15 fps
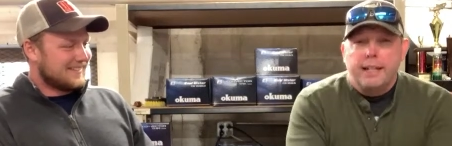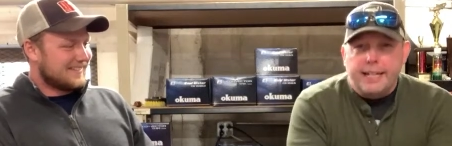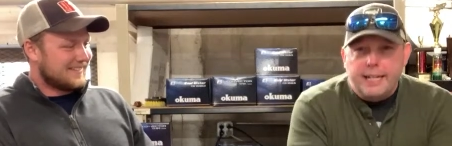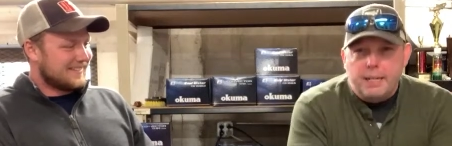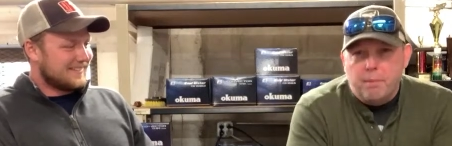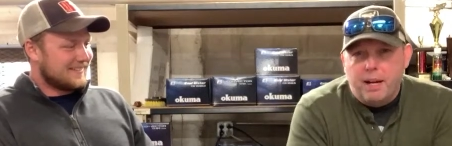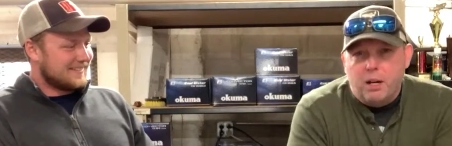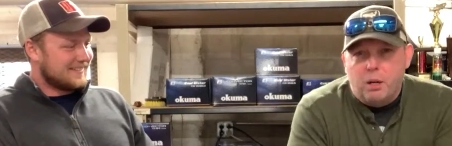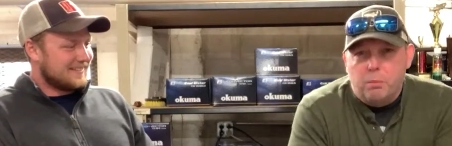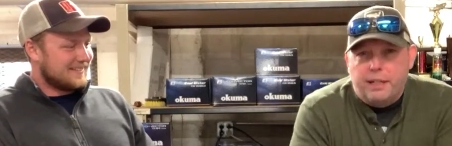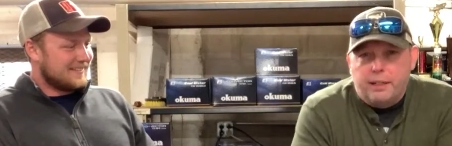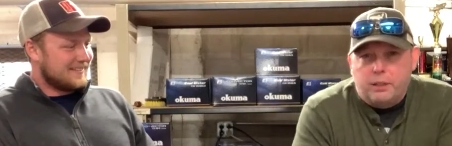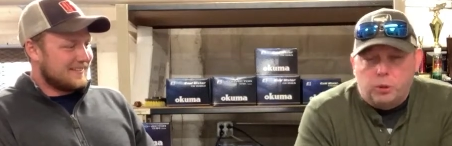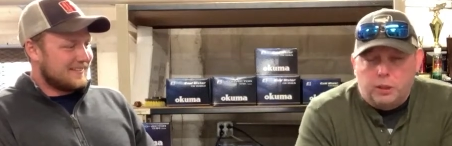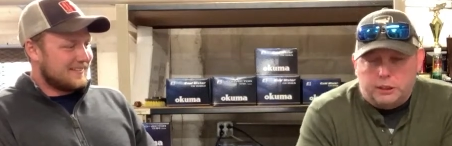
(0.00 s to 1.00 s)
Speaker 1: Email
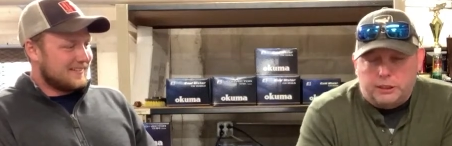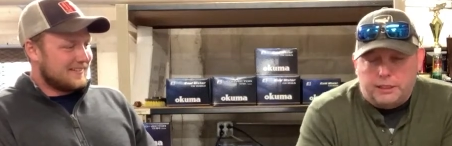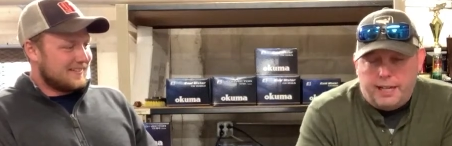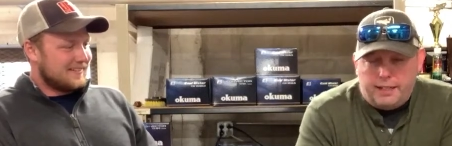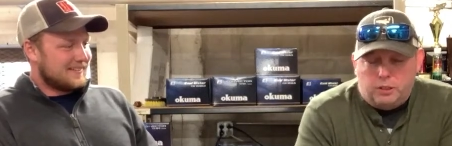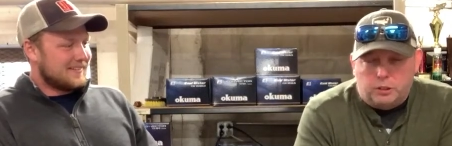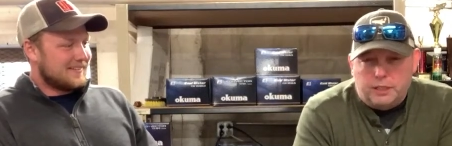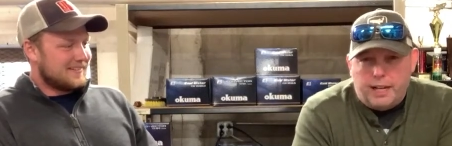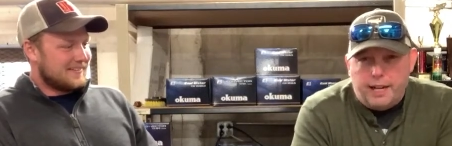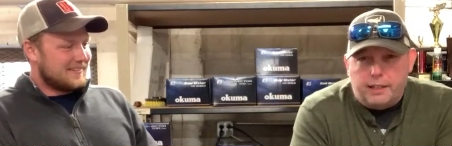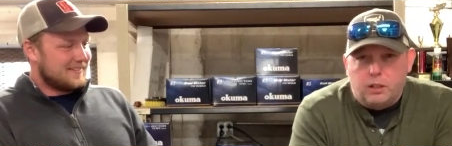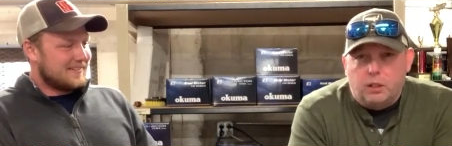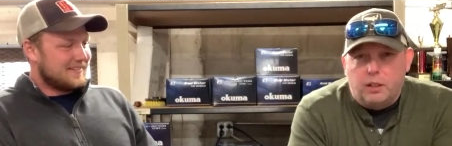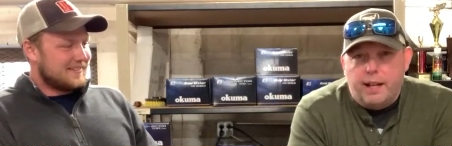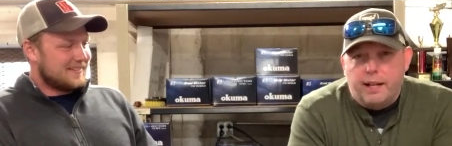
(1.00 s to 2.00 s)
me,
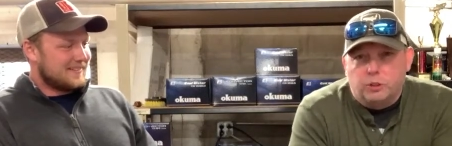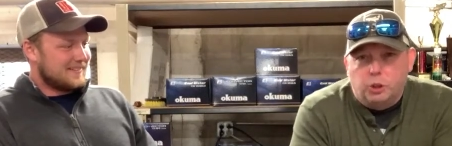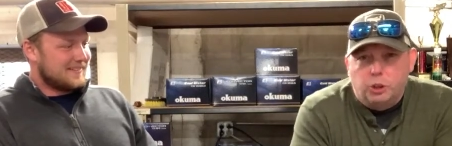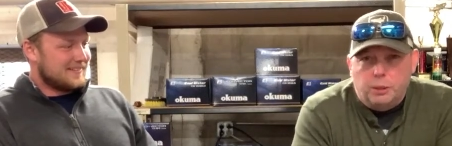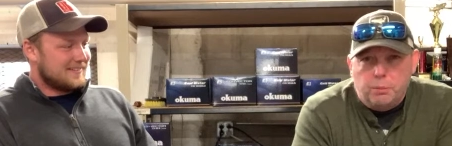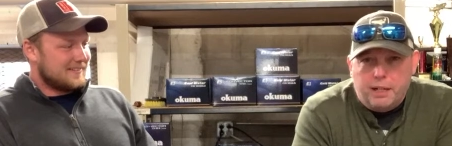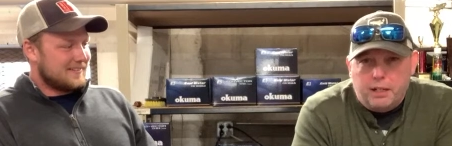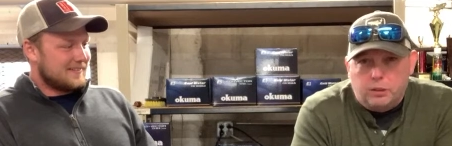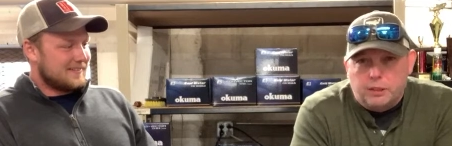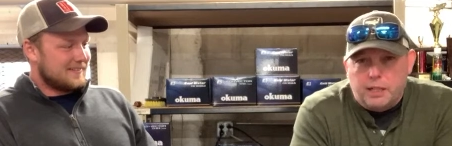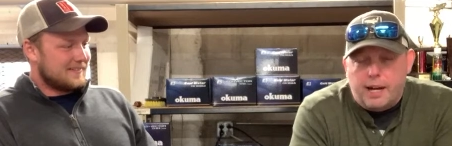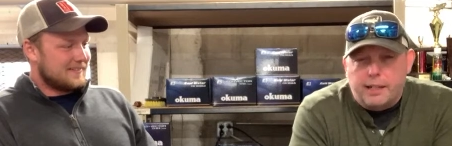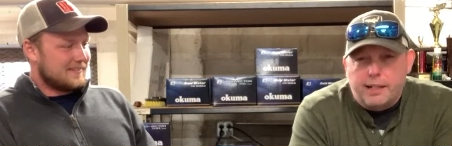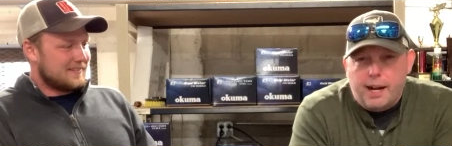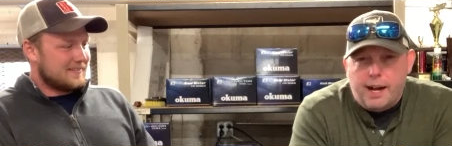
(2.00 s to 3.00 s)
tangletackle at
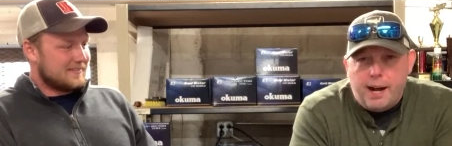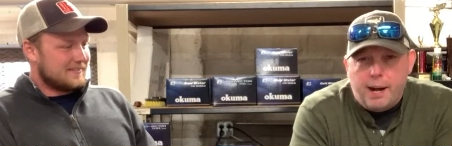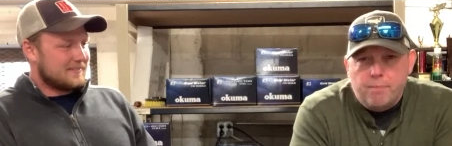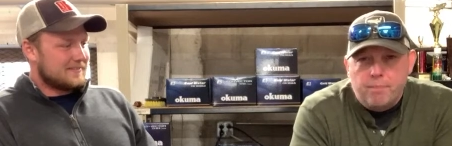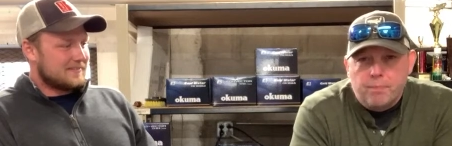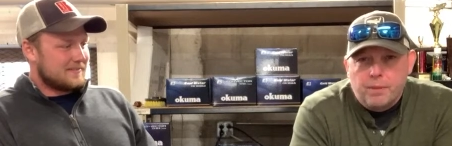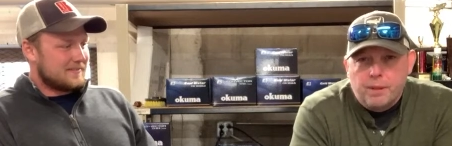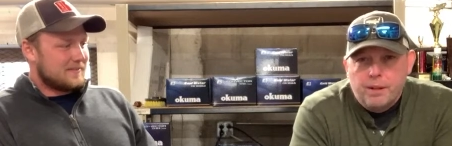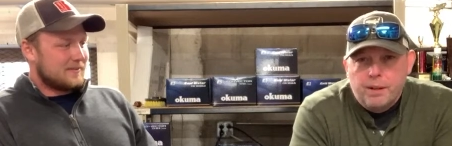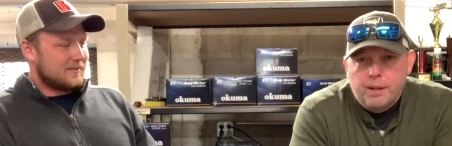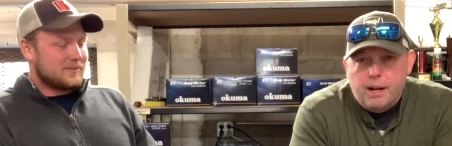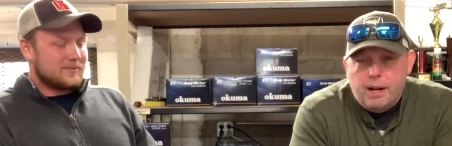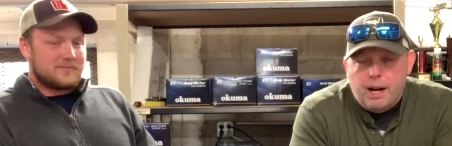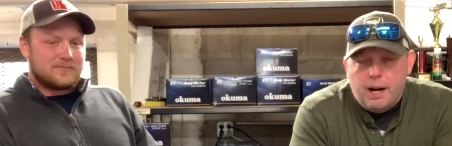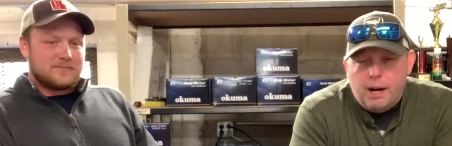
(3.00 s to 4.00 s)
gmail.com.
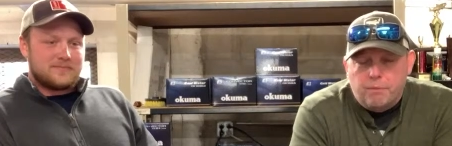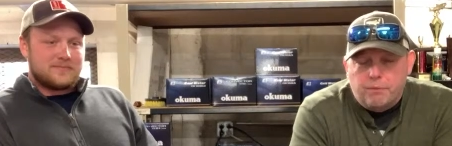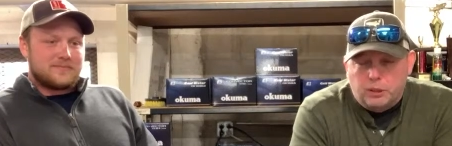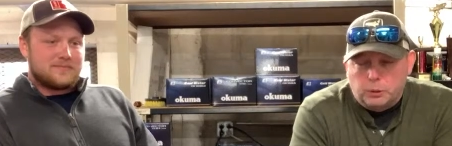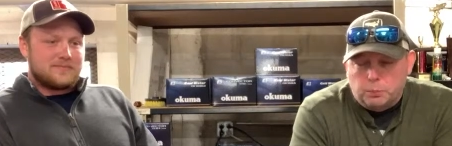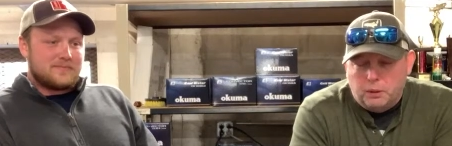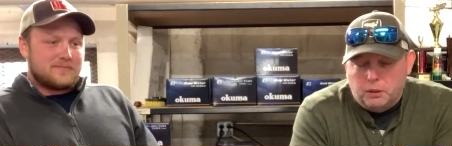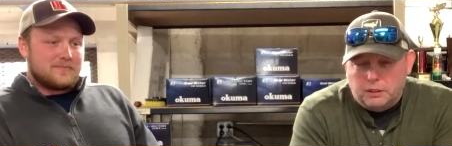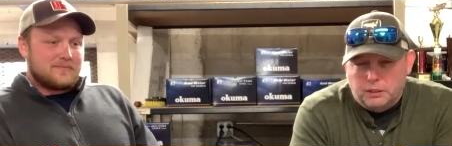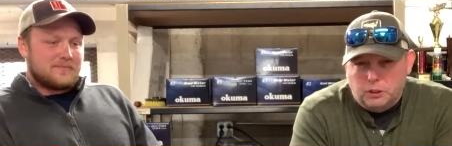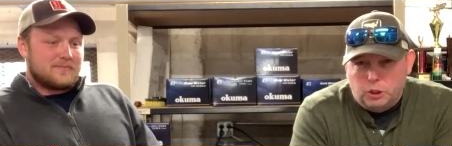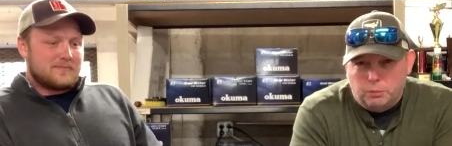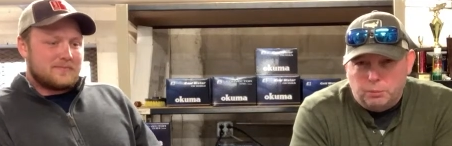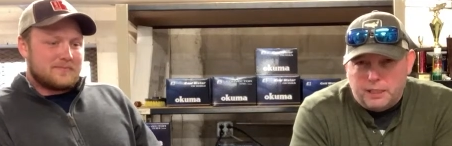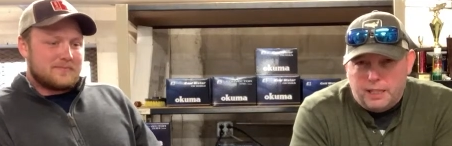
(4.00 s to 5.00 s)
Um, first person that
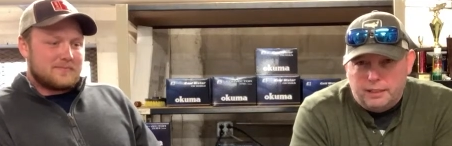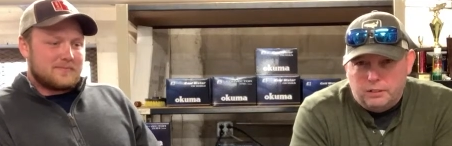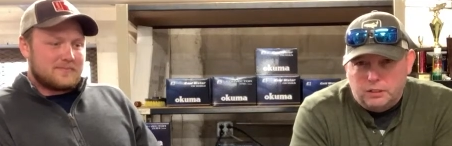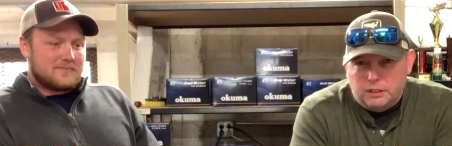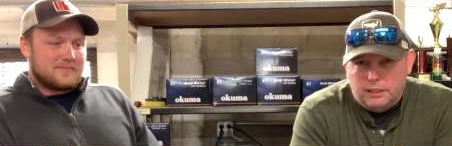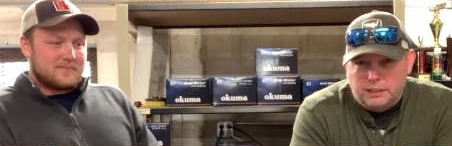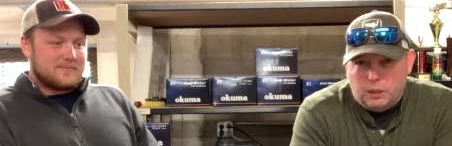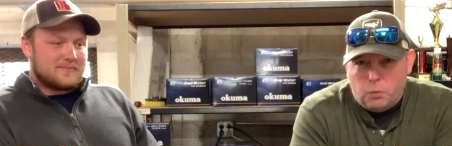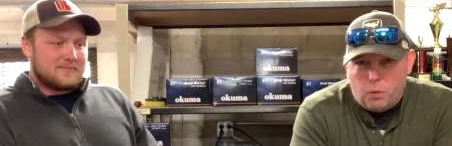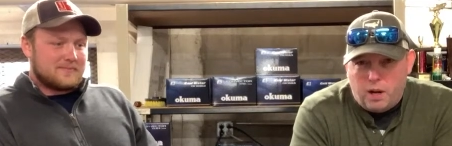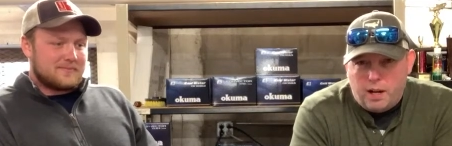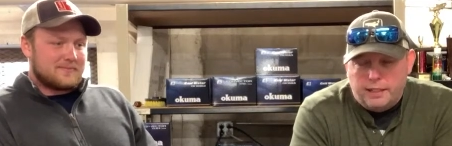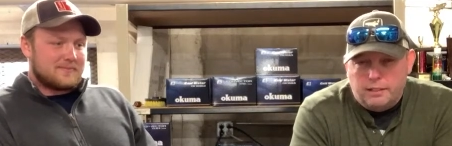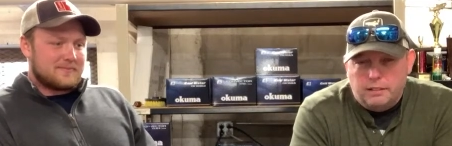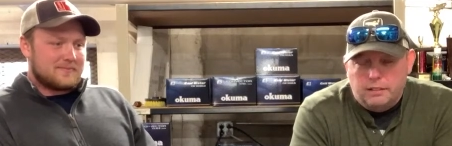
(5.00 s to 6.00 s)
jumps on there and says they
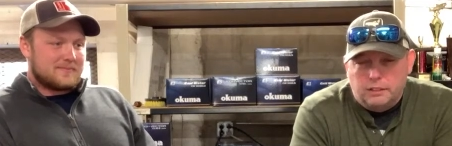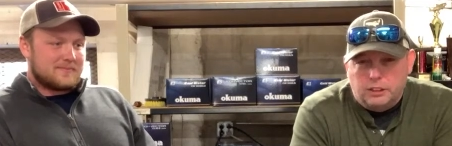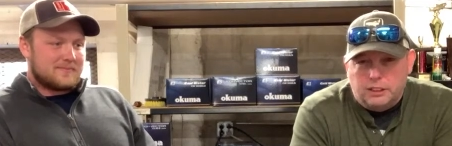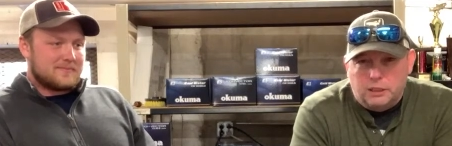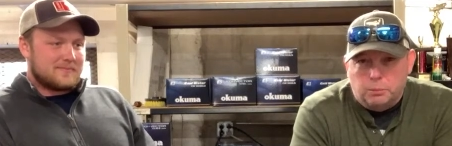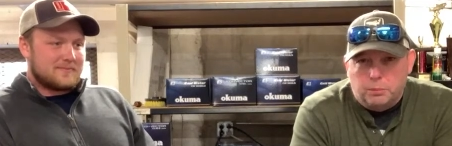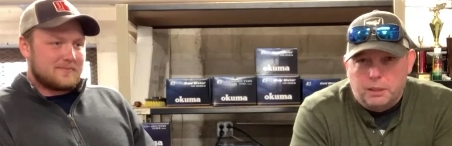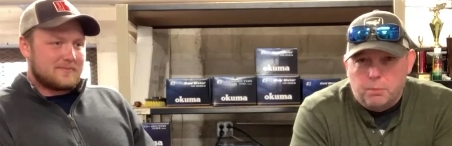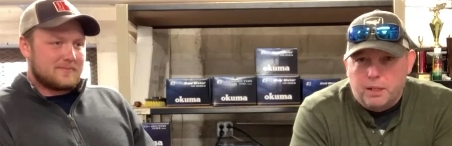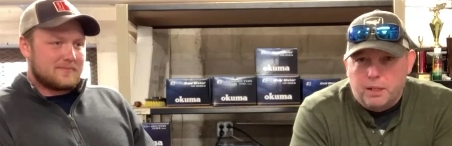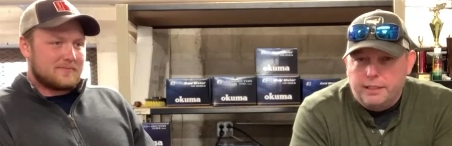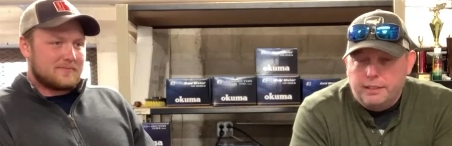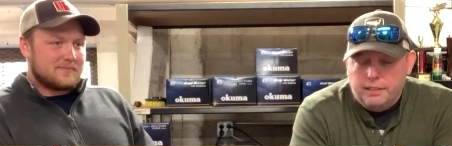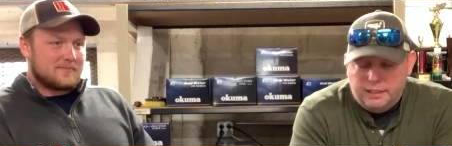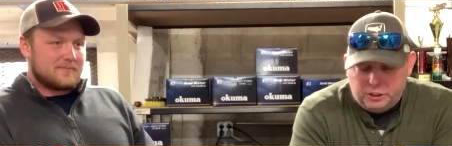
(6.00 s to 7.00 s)
want it and sends me the
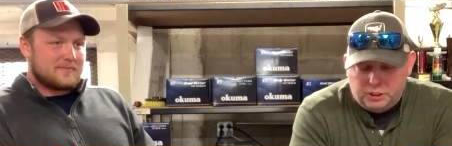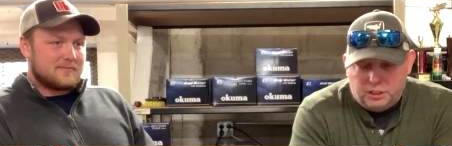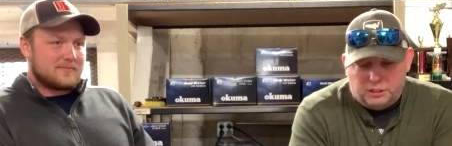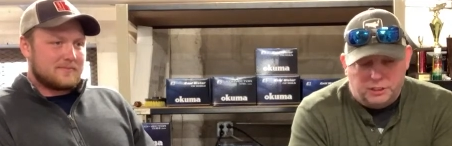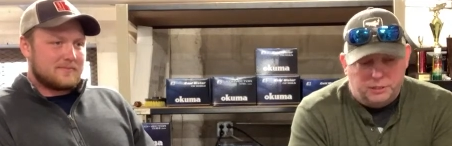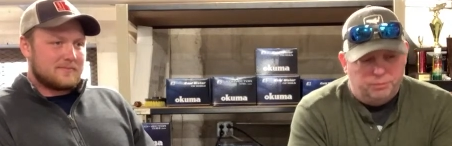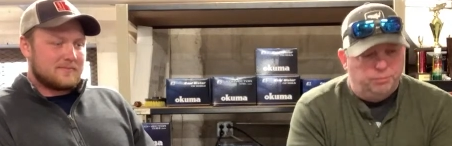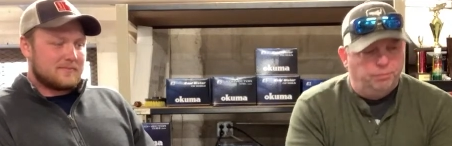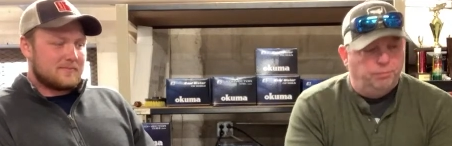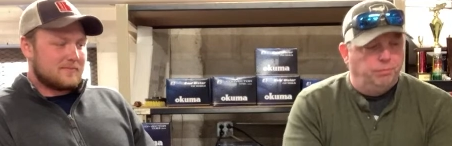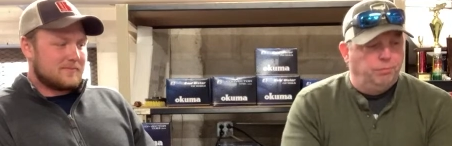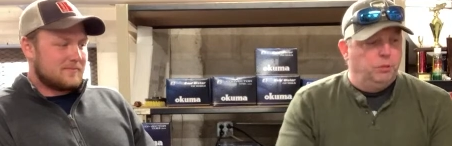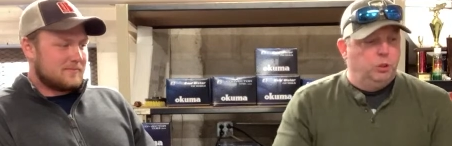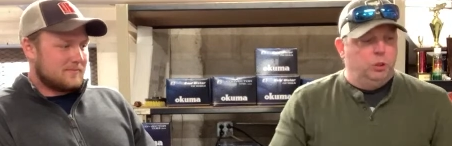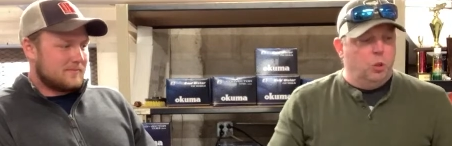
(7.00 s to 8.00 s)
money, it's yours.
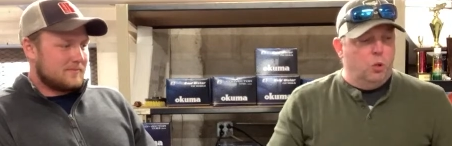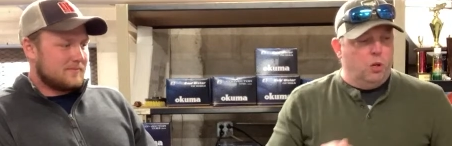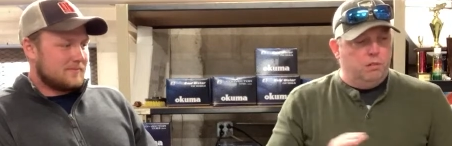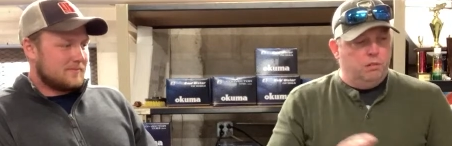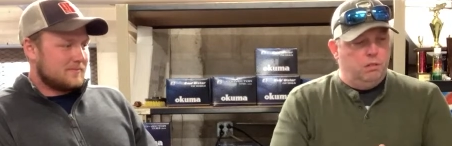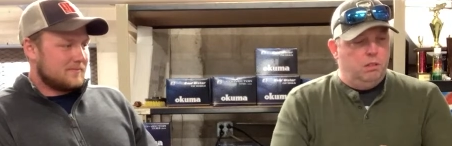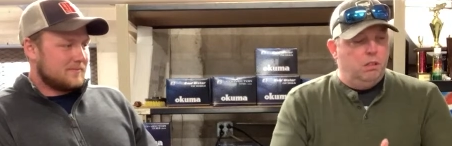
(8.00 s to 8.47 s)
Cool.